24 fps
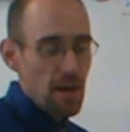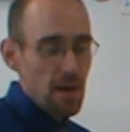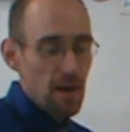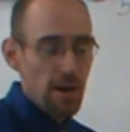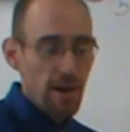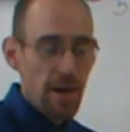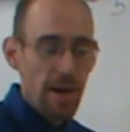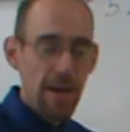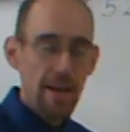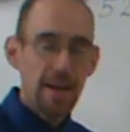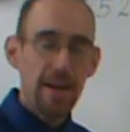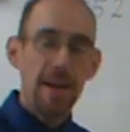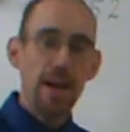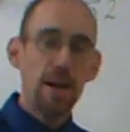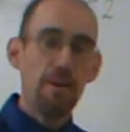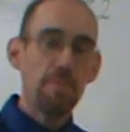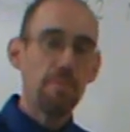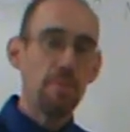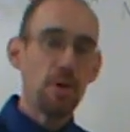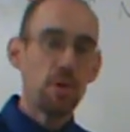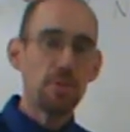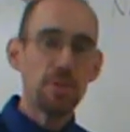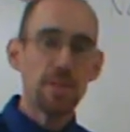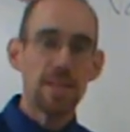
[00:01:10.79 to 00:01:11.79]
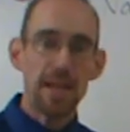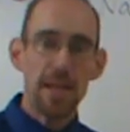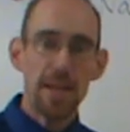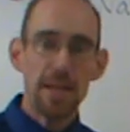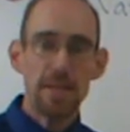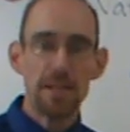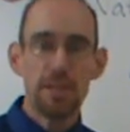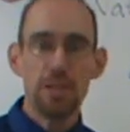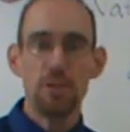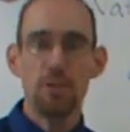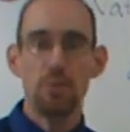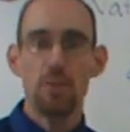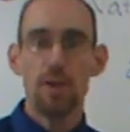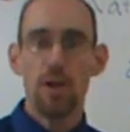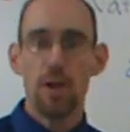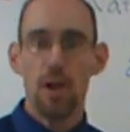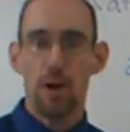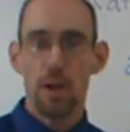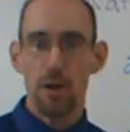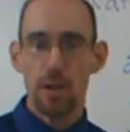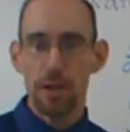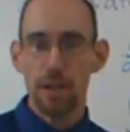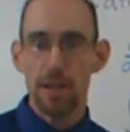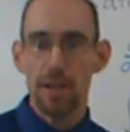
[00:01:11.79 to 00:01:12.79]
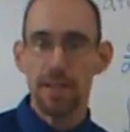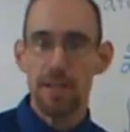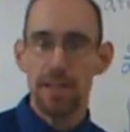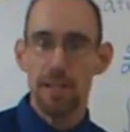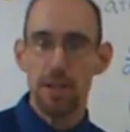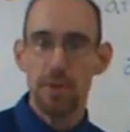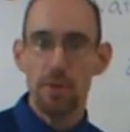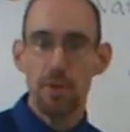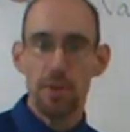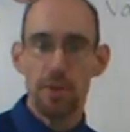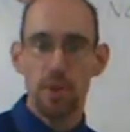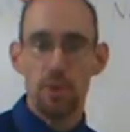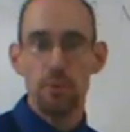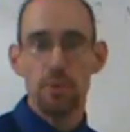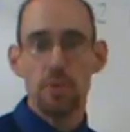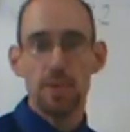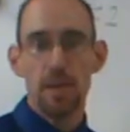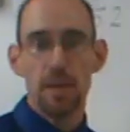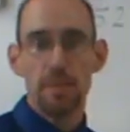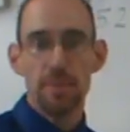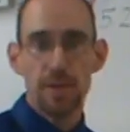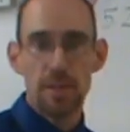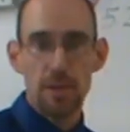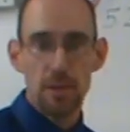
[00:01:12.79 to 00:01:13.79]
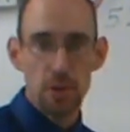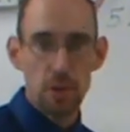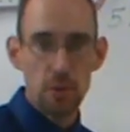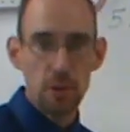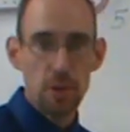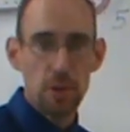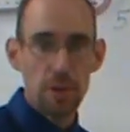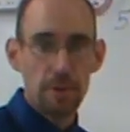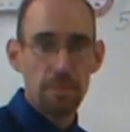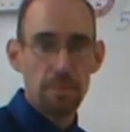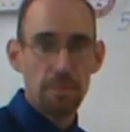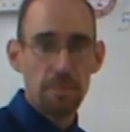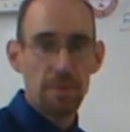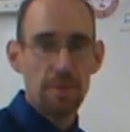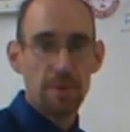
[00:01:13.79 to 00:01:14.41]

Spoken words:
All right, now in most cases we are going to deal with u substitution.